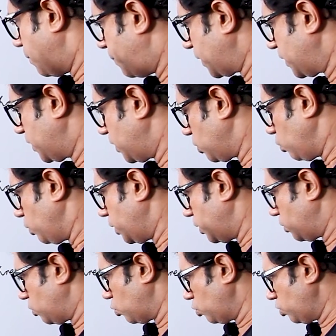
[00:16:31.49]
particular
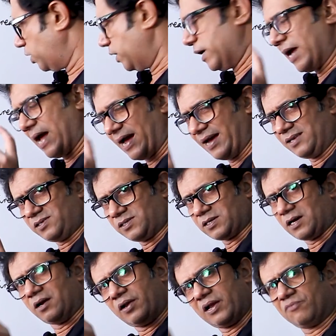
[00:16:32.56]
node has
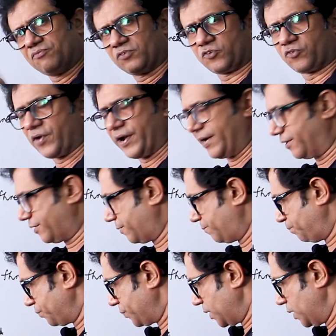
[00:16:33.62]
a left thread.
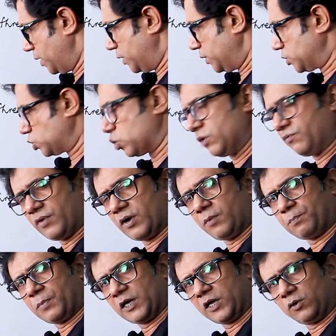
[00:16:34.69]
So if a
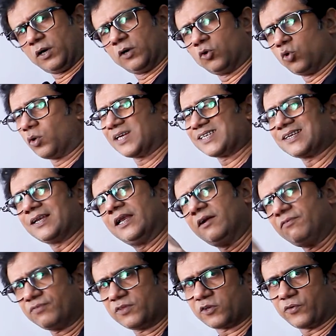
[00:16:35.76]
particular node has a
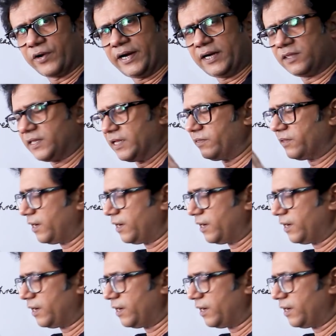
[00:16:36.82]
left thread, then the